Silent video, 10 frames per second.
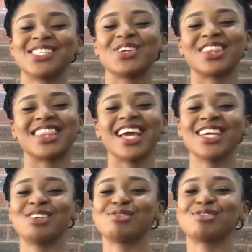so
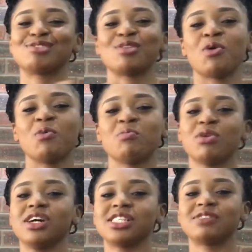thank you so
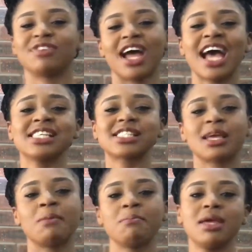much for
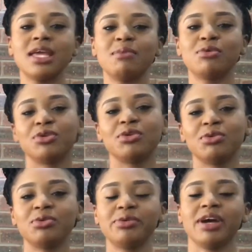asking me,
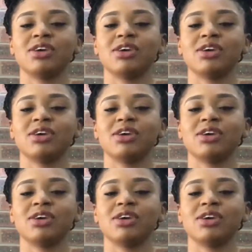boo.